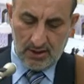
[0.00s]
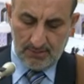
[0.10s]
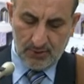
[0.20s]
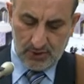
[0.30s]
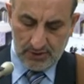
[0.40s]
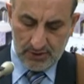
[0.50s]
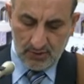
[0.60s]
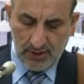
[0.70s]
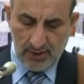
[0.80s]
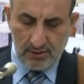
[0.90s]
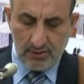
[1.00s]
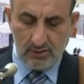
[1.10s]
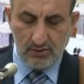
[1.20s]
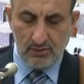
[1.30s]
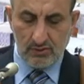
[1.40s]
points. We need
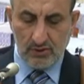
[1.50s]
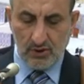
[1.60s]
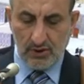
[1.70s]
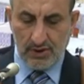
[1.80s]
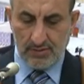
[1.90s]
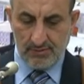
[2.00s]
to know them